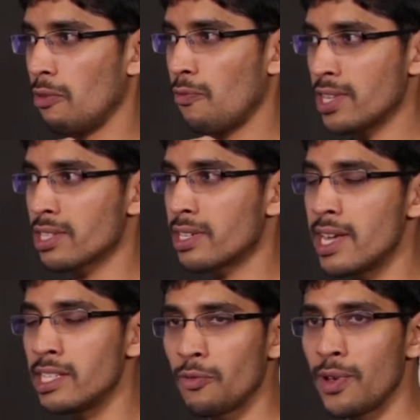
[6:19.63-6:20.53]
first
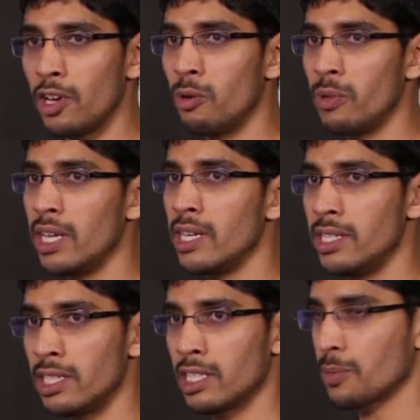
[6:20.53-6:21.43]
stage of anomaly
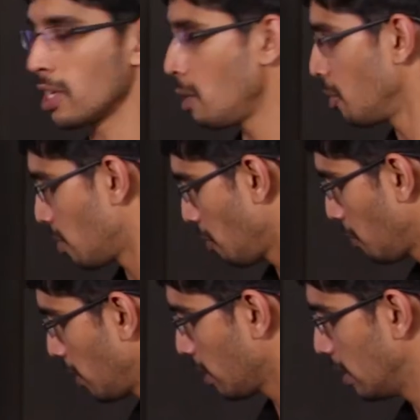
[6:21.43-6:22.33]
in the subscriber
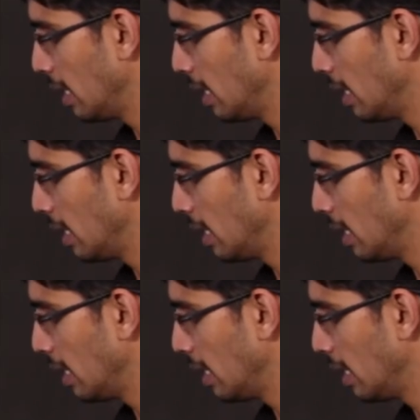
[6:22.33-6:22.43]
traffic.